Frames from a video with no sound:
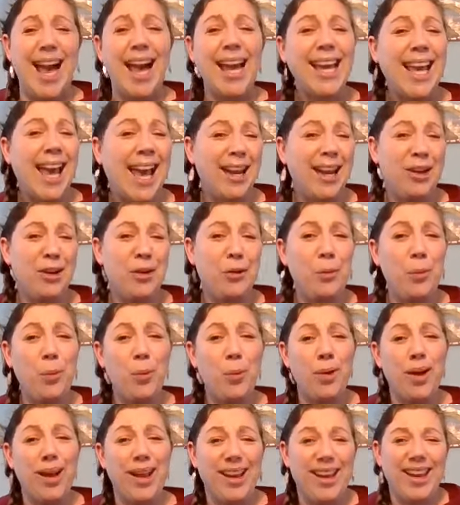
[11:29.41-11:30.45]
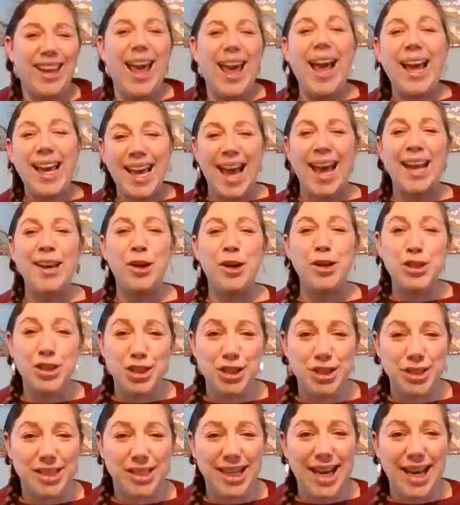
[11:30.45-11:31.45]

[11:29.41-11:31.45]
I cannot